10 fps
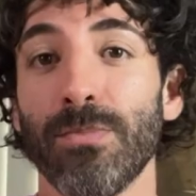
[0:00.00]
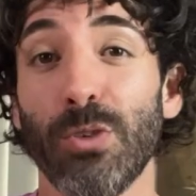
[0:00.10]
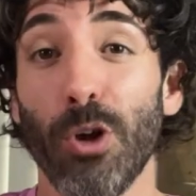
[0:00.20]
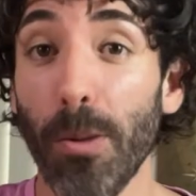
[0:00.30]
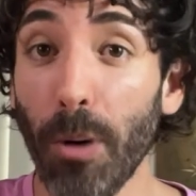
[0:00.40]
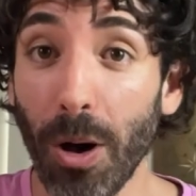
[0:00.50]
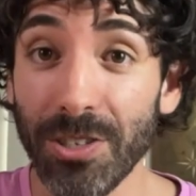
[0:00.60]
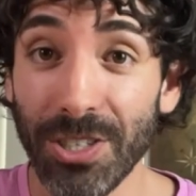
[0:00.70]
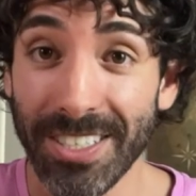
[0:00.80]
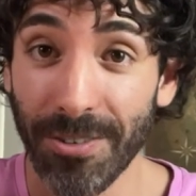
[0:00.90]
Your
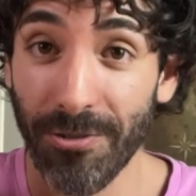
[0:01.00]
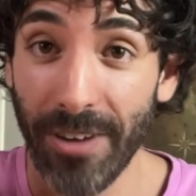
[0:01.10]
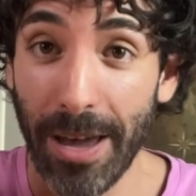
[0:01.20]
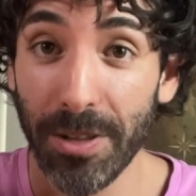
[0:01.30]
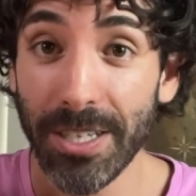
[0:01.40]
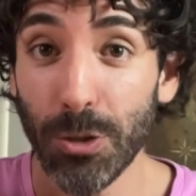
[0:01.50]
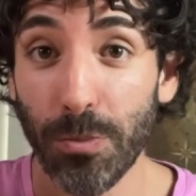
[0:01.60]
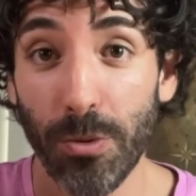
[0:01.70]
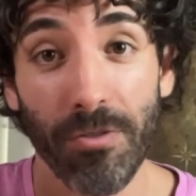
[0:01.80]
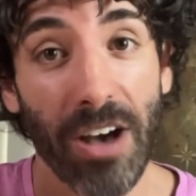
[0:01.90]
boss has a family to
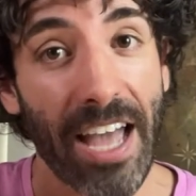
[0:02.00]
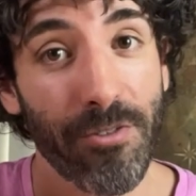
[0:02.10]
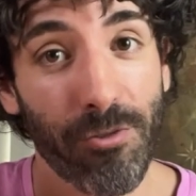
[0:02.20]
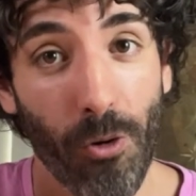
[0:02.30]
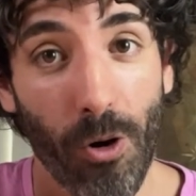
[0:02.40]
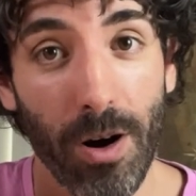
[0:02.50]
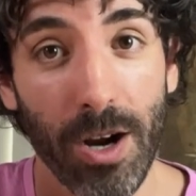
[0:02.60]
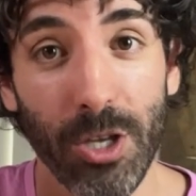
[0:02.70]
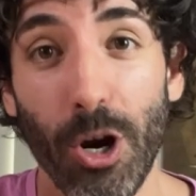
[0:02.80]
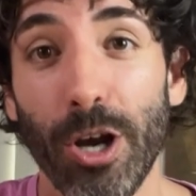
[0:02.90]
provide for,
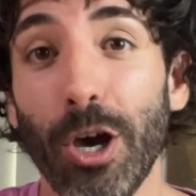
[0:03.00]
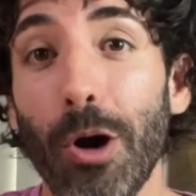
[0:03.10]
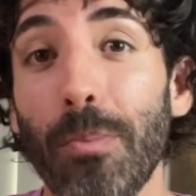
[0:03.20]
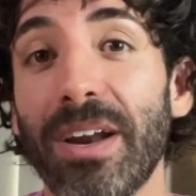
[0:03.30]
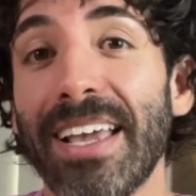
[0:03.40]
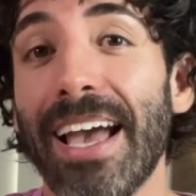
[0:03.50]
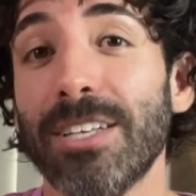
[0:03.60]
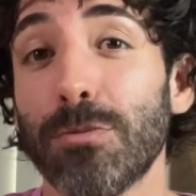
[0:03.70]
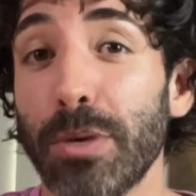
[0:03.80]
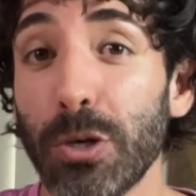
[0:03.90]
your company
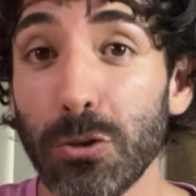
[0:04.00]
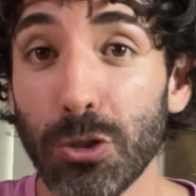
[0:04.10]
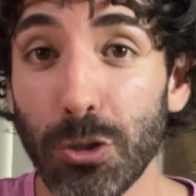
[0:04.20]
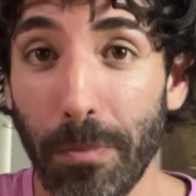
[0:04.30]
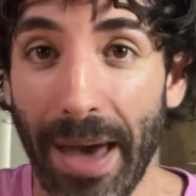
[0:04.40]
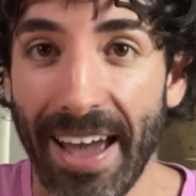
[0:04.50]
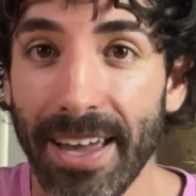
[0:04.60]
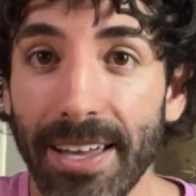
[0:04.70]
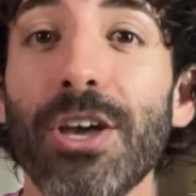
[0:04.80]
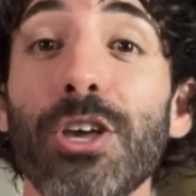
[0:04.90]
has bills to
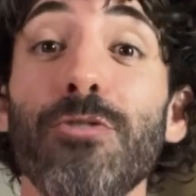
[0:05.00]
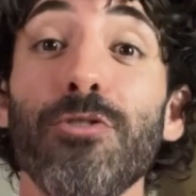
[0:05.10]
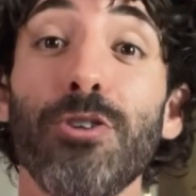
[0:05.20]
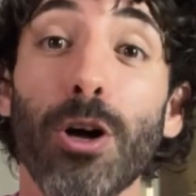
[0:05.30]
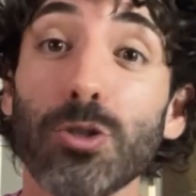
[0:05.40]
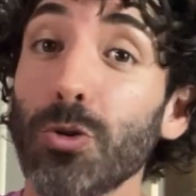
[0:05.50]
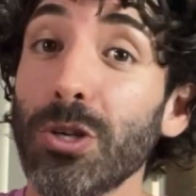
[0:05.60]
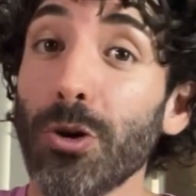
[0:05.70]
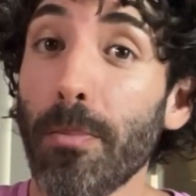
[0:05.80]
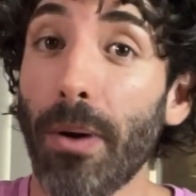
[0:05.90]
pay. If you're not
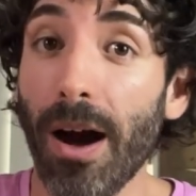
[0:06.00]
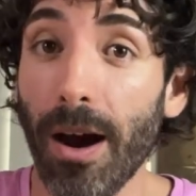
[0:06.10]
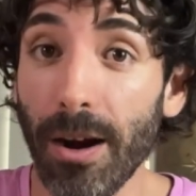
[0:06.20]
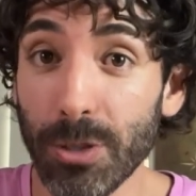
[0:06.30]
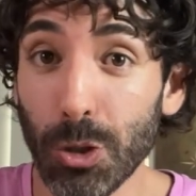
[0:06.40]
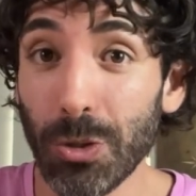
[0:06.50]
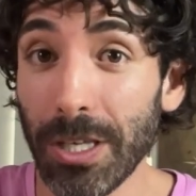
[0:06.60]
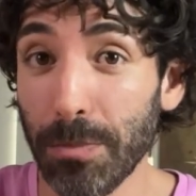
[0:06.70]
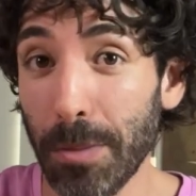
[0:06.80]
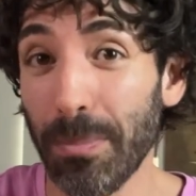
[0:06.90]
doing your part to
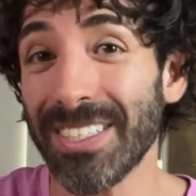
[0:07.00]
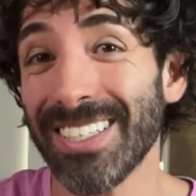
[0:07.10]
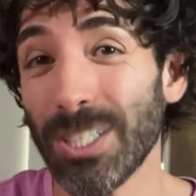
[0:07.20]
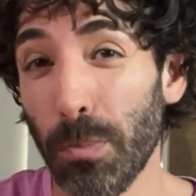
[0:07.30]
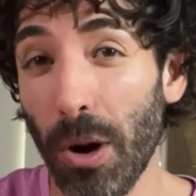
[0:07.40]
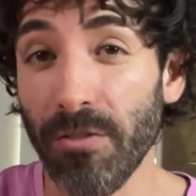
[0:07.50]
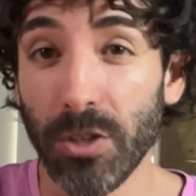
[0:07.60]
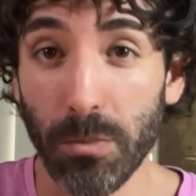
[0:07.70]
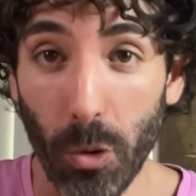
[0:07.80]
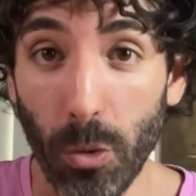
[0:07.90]
keep the business
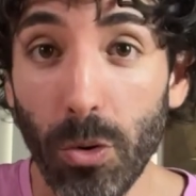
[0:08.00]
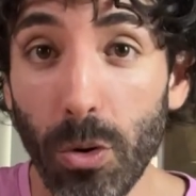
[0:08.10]
profitable,